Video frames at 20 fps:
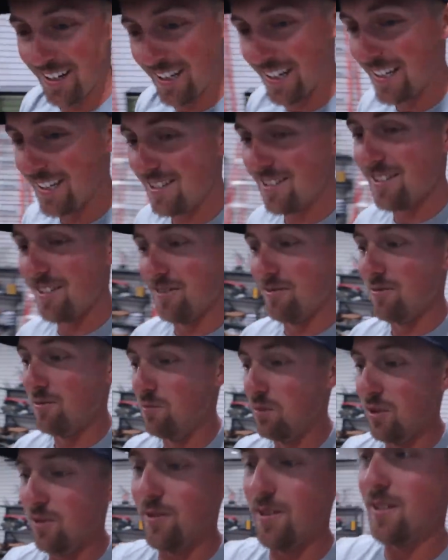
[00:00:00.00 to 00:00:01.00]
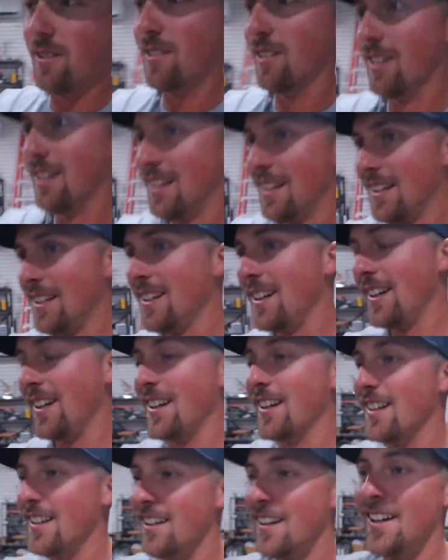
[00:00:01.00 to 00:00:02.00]
eats those bluegill
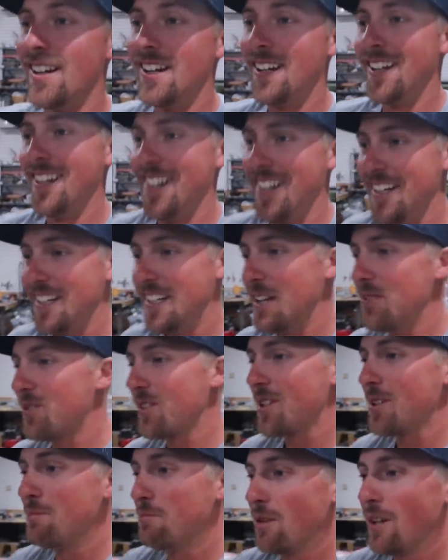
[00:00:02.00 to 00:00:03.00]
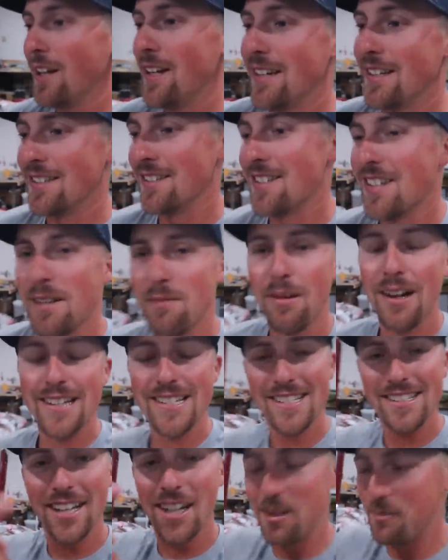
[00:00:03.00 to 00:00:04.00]
and he never complains. He might
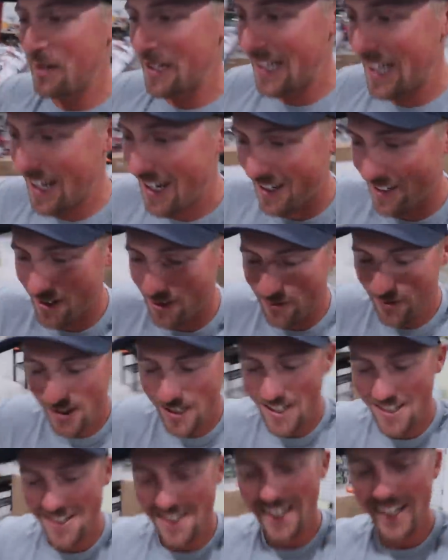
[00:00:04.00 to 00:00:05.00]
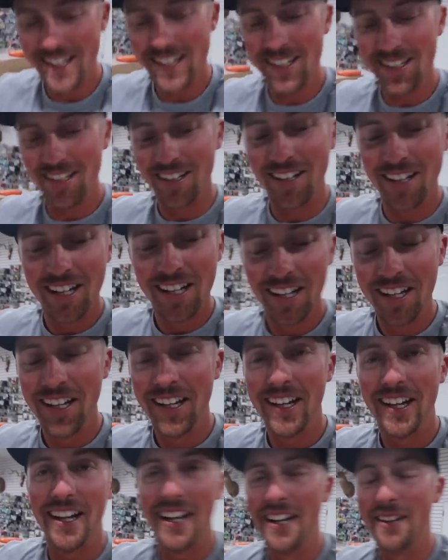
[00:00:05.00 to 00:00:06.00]
stare me down if he hasn't eaten
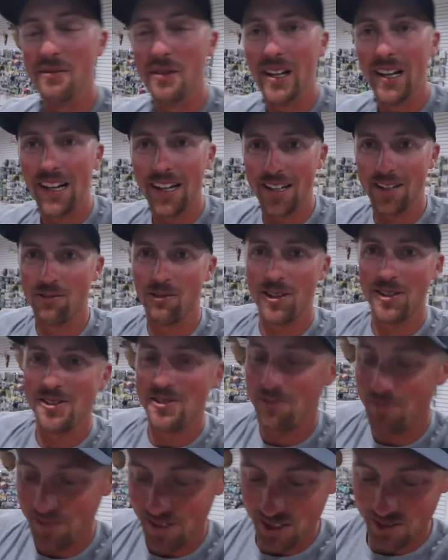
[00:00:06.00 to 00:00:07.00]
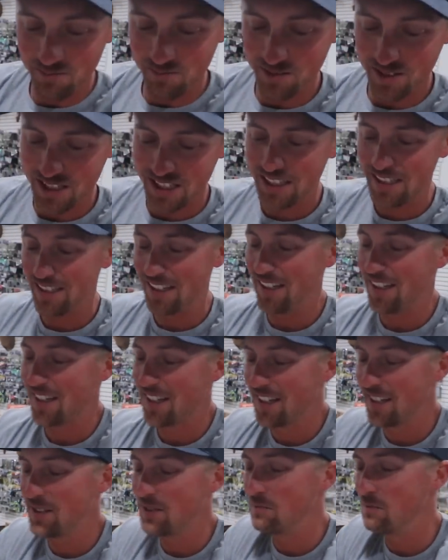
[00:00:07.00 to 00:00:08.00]
and be like, why aren't you feeding me, Dad?
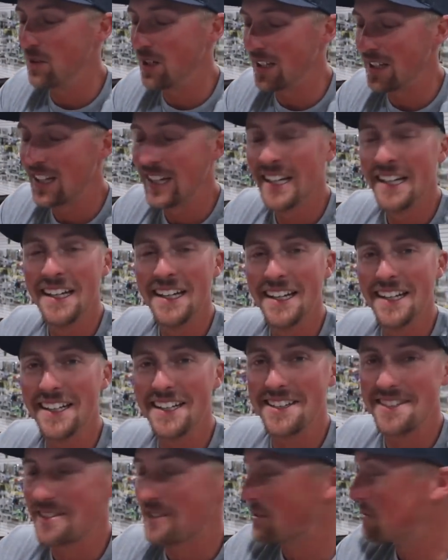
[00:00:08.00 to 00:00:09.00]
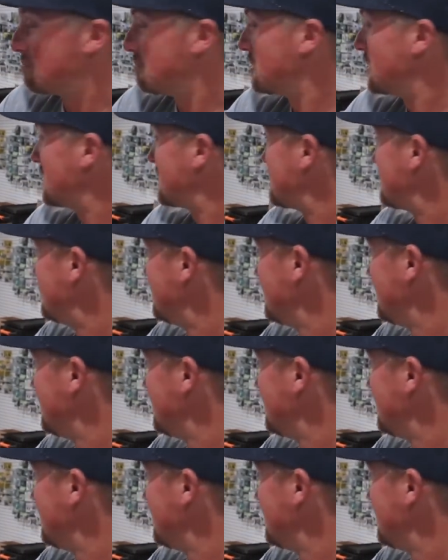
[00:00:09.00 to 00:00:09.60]
But he doesn't complain.